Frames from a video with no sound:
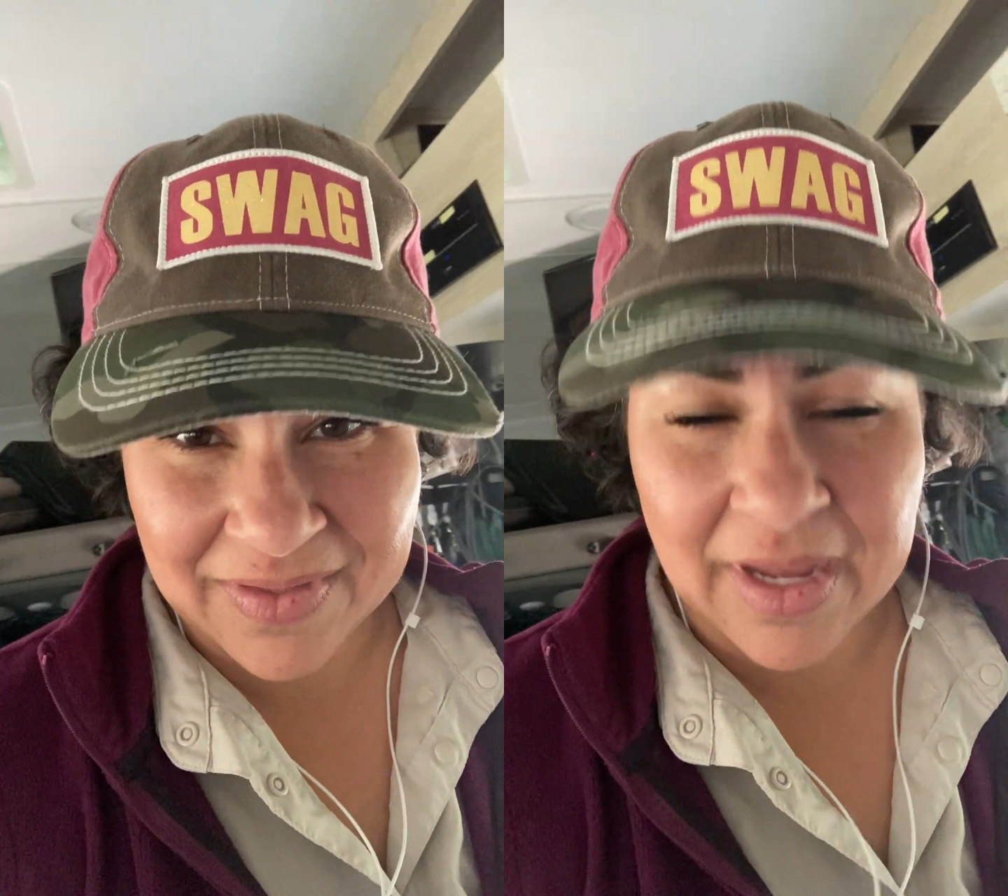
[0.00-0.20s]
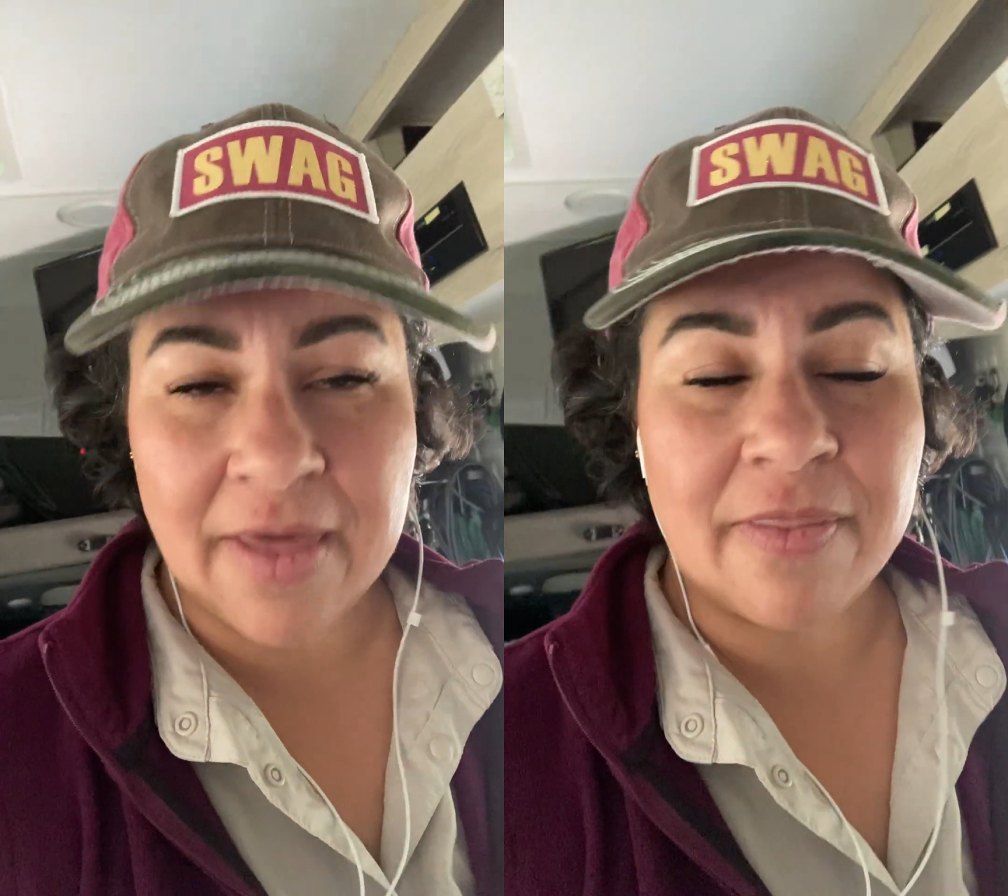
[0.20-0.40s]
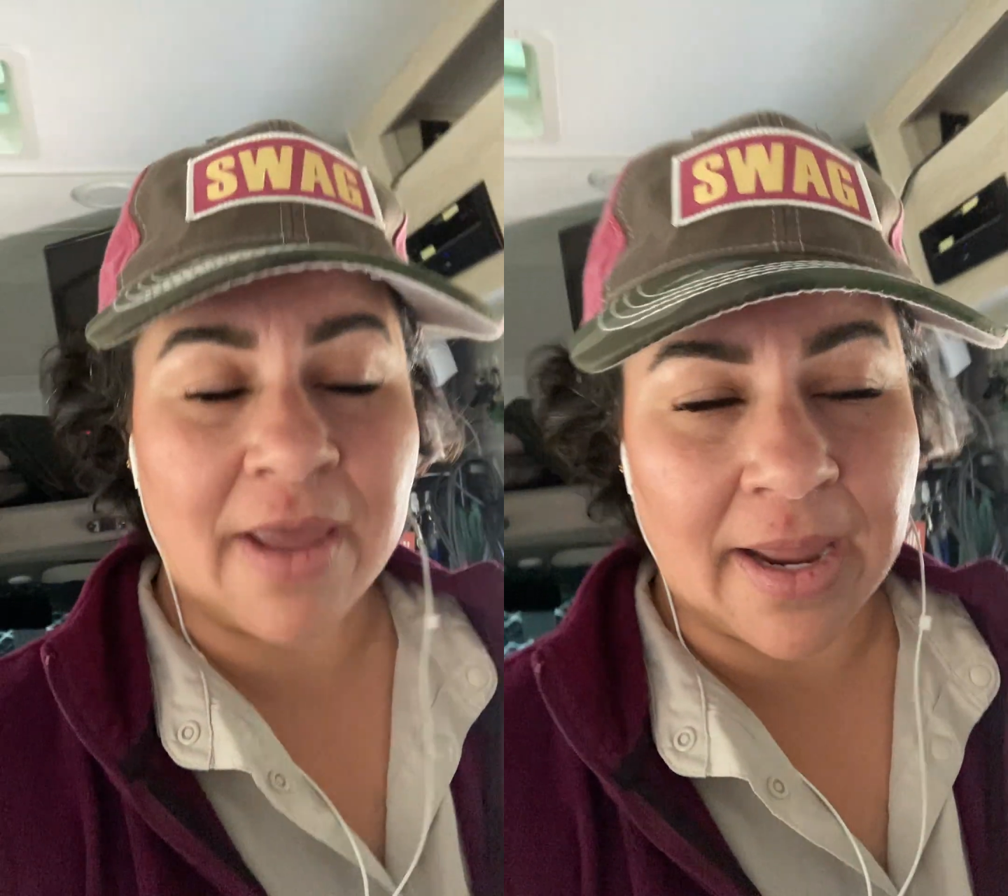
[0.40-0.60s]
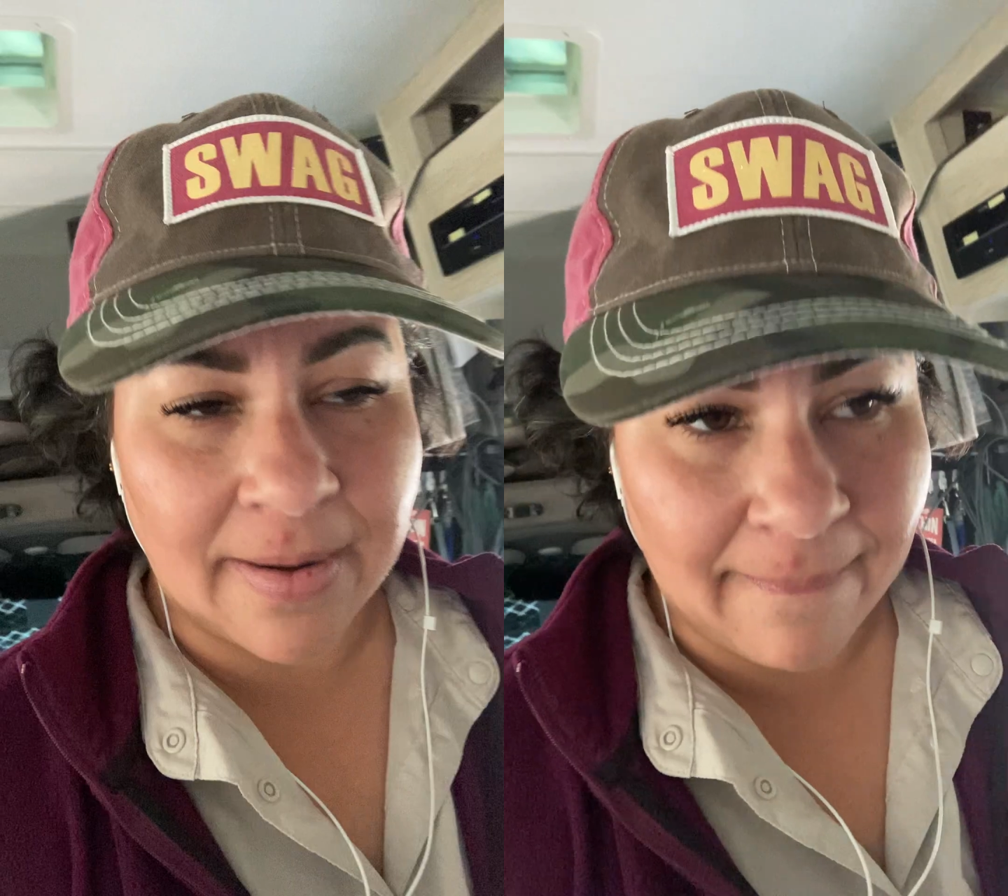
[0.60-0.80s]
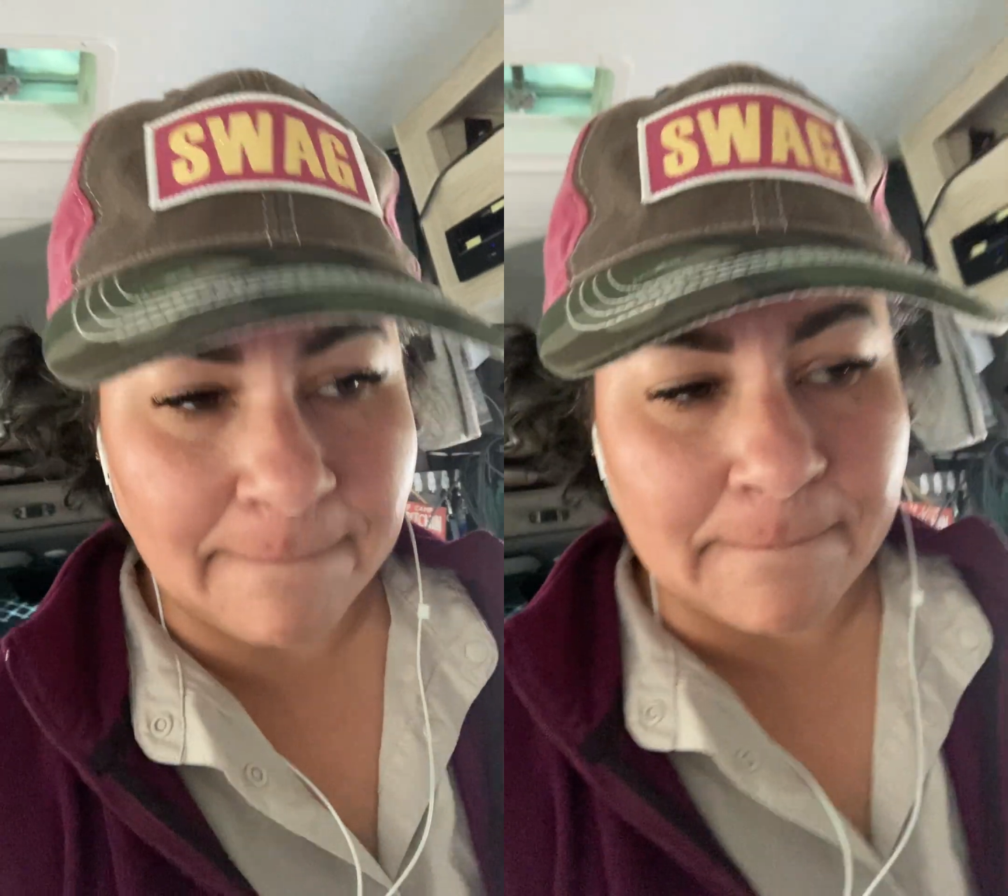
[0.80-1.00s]
And then
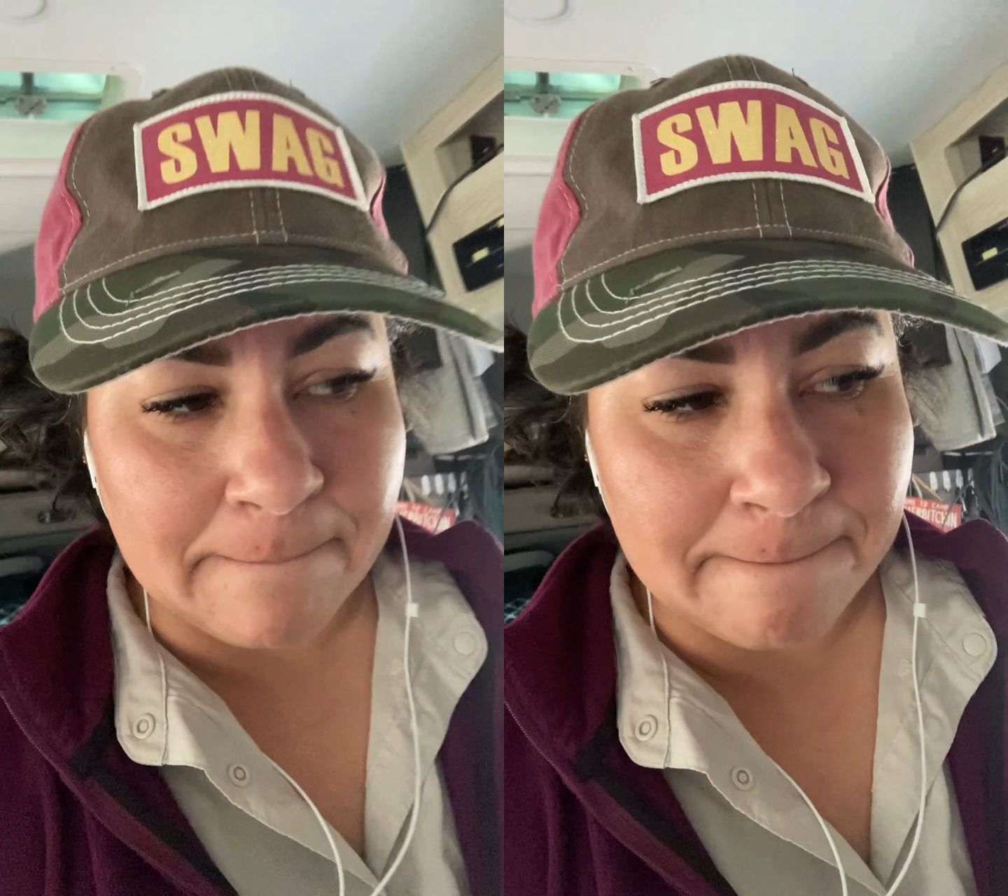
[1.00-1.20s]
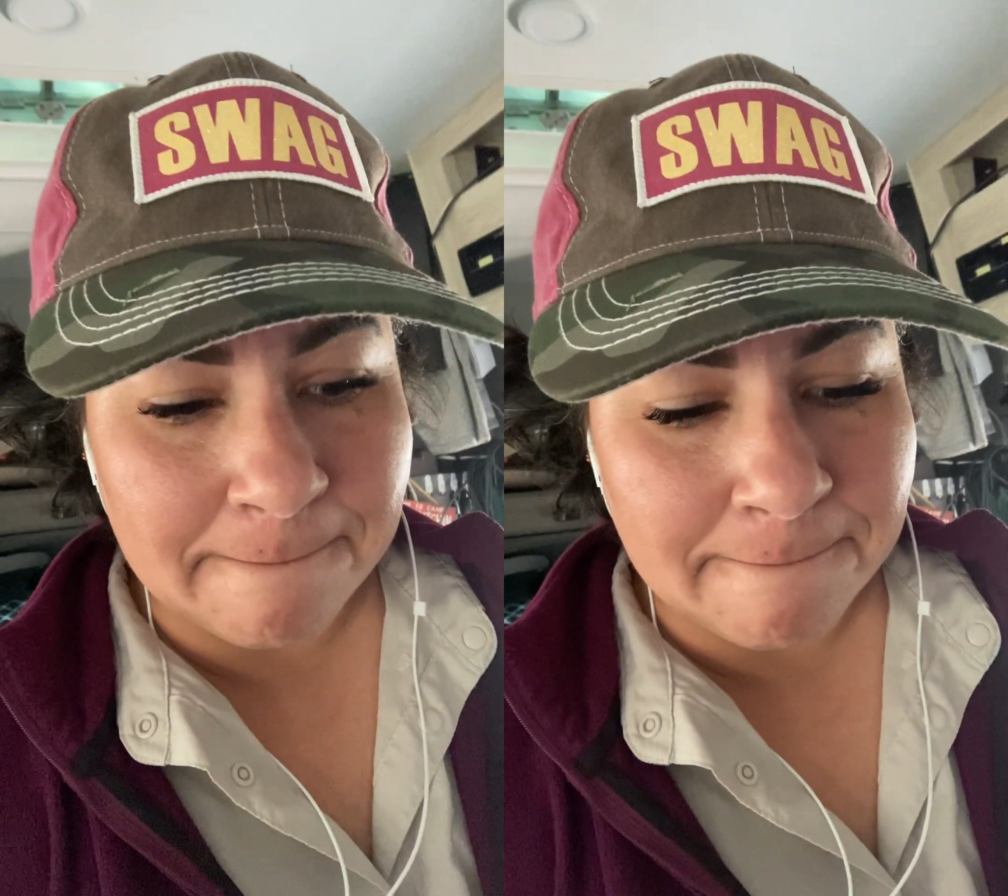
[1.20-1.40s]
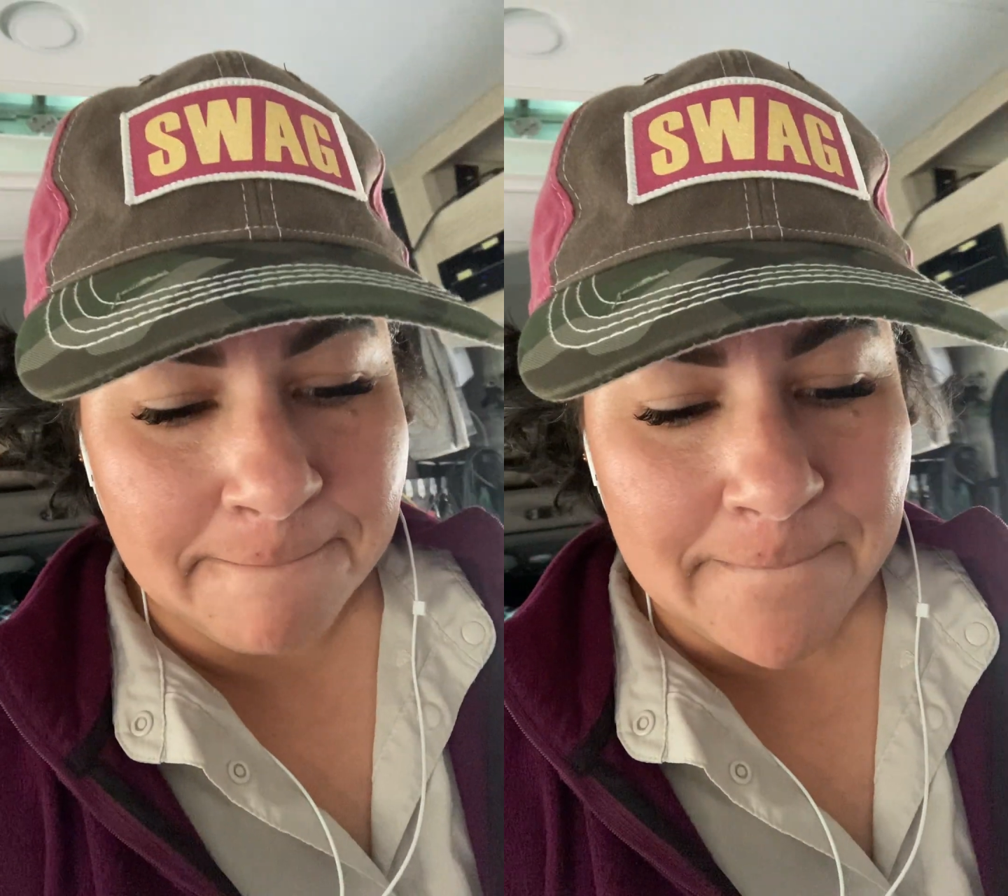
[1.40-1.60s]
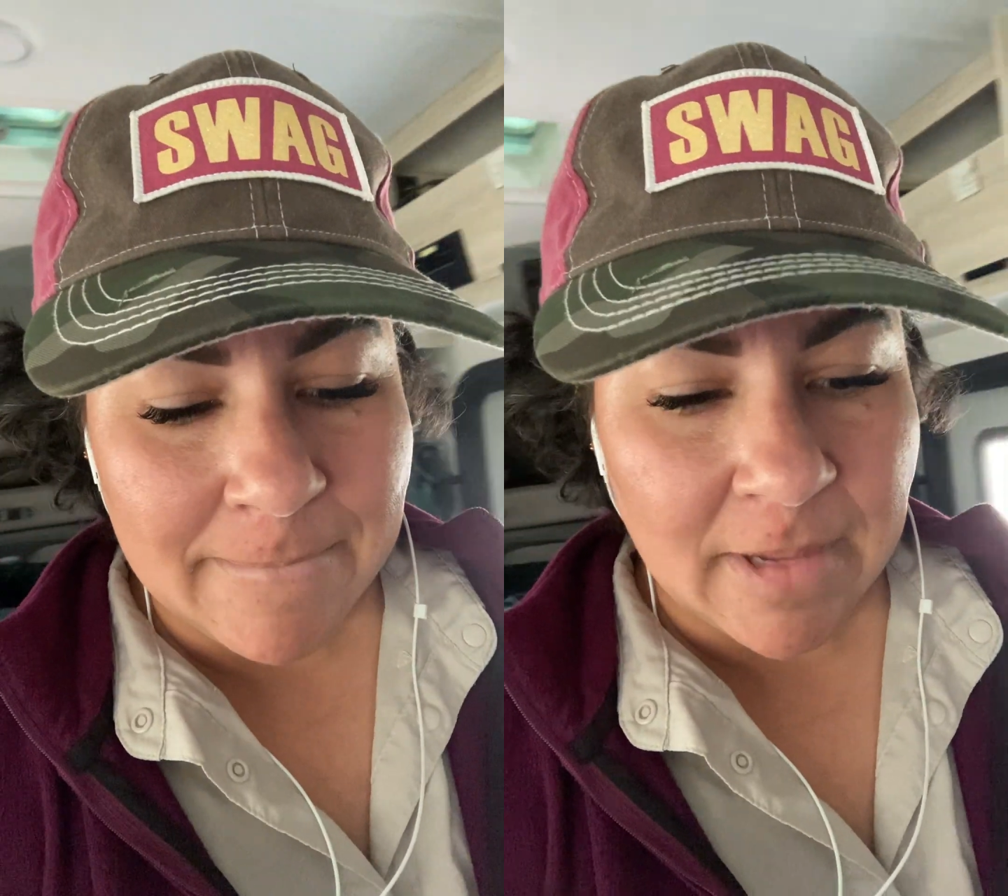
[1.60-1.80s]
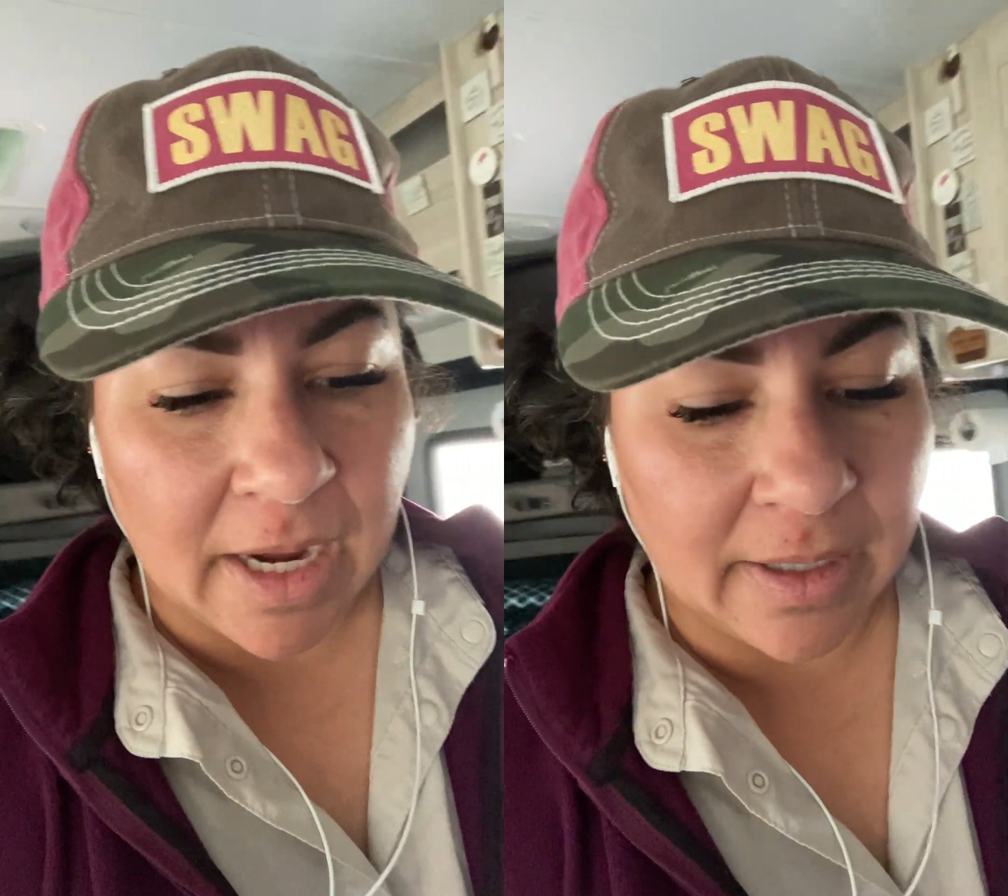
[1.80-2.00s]

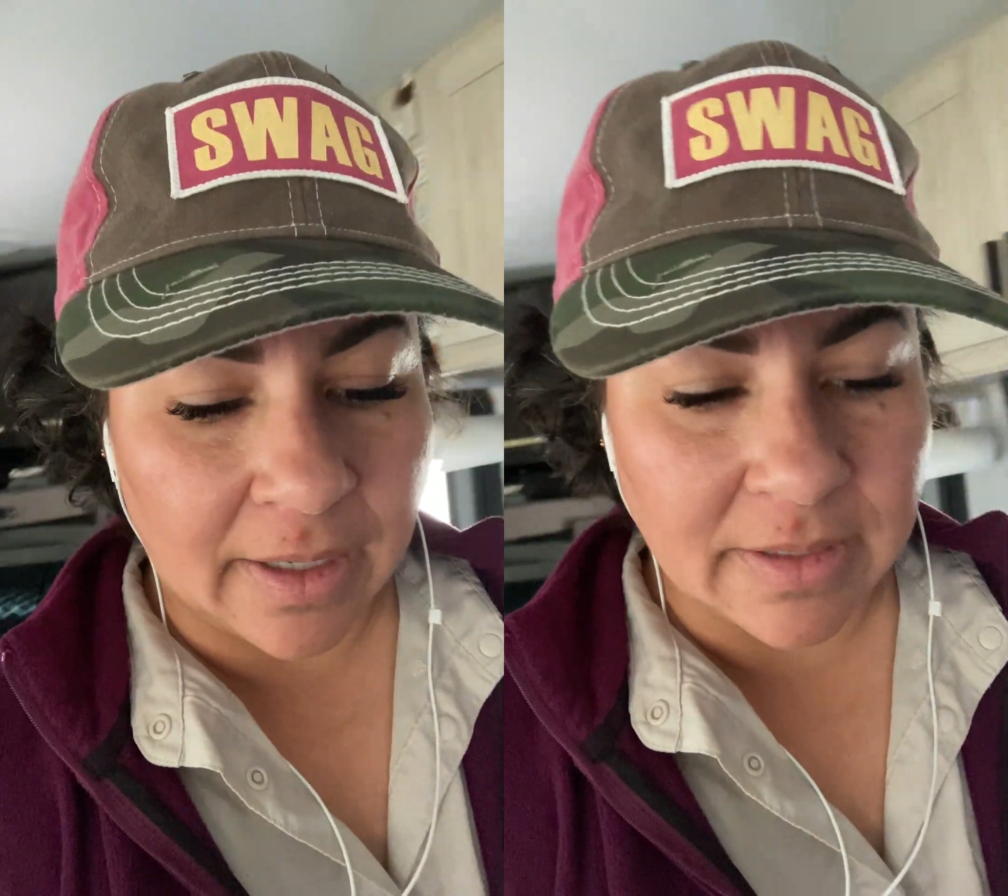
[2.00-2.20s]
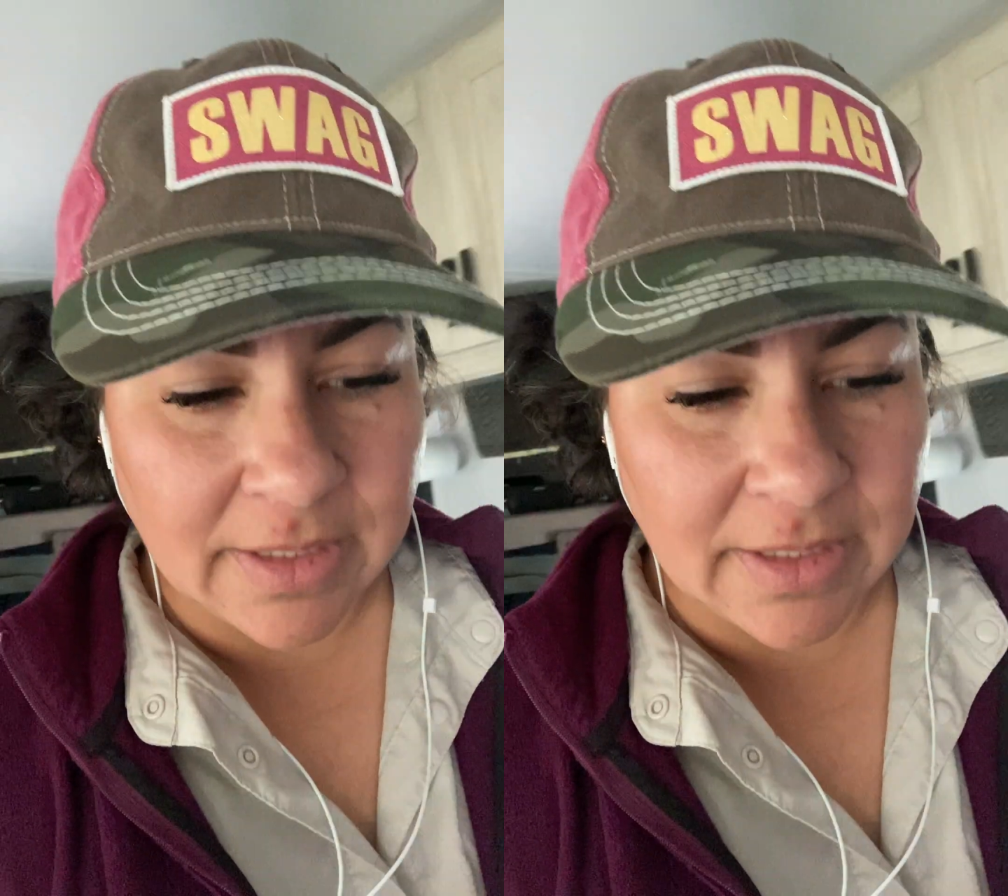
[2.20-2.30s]
I got a